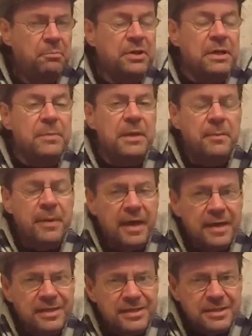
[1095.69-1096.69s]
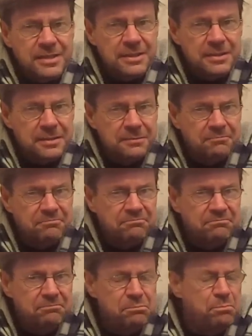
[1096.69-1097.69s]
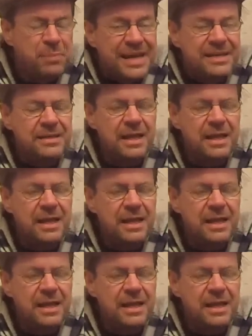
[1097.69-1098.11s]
premiumized big